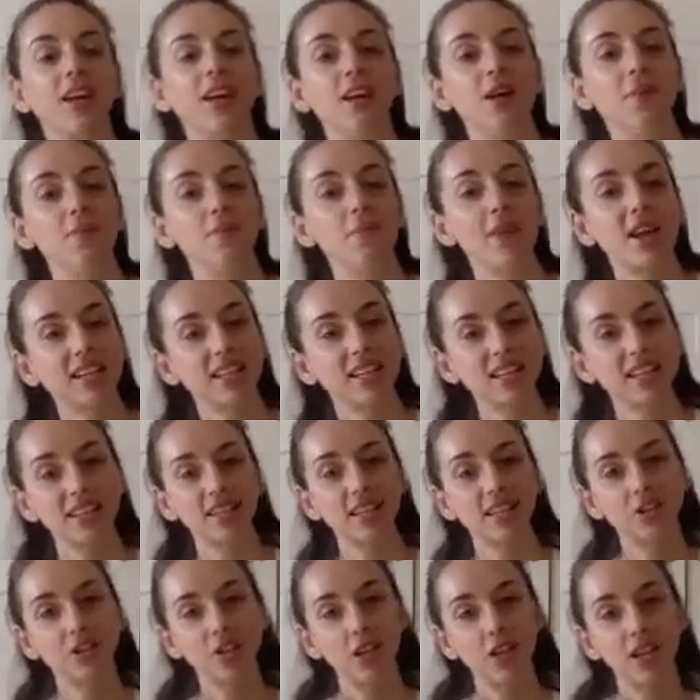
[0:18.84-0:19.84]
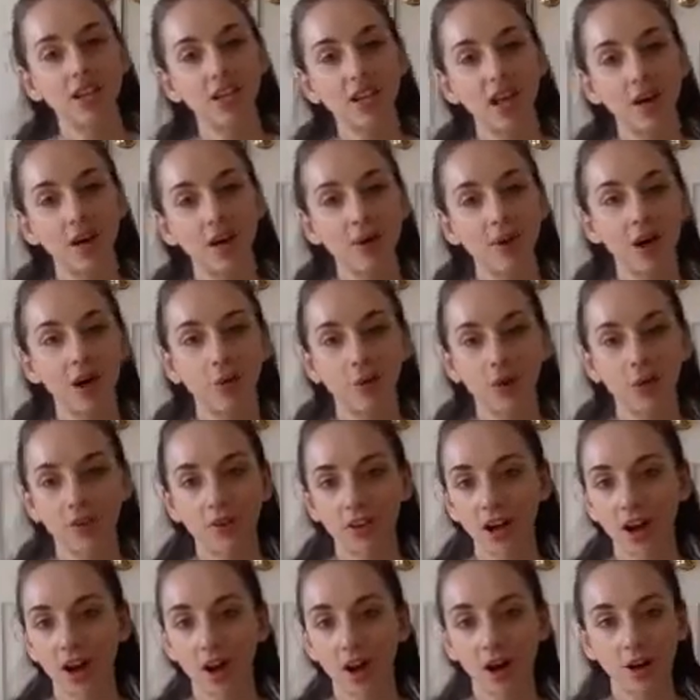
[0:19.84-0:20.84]
Make a decision about where
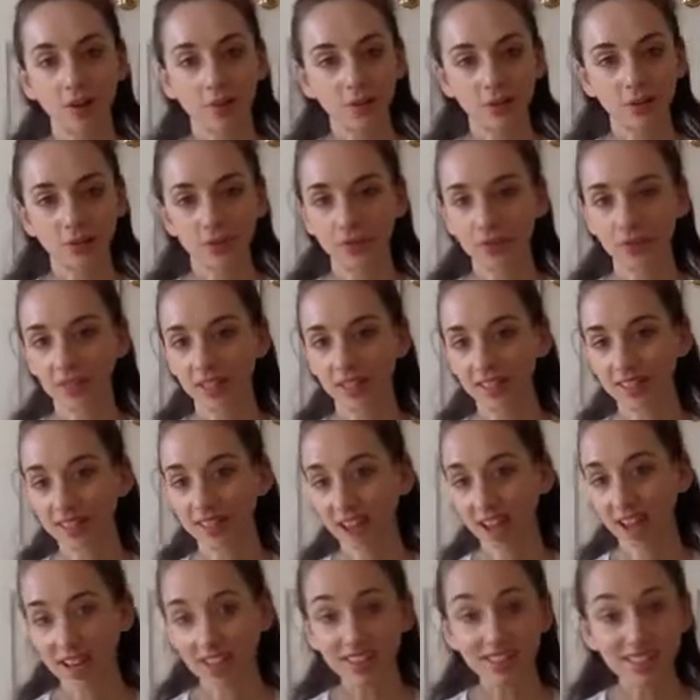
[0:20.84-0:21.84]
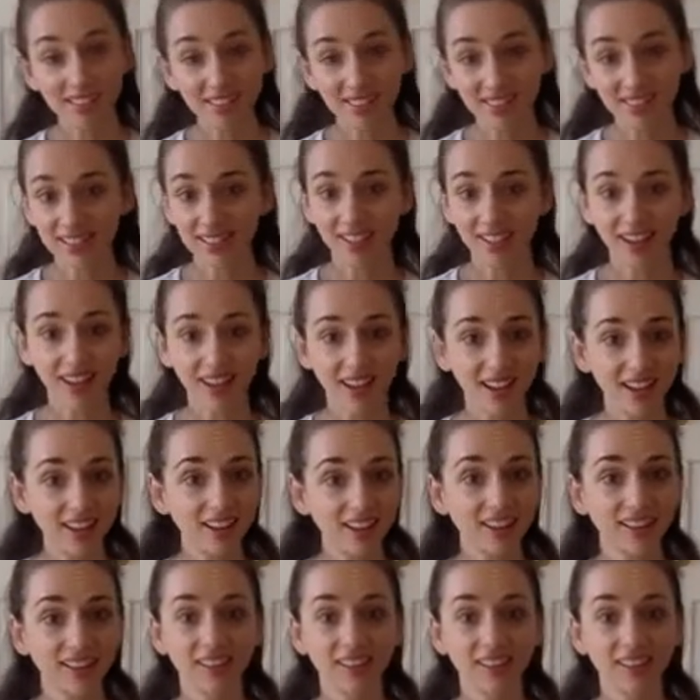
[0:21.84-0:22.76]
the arms feel nice today.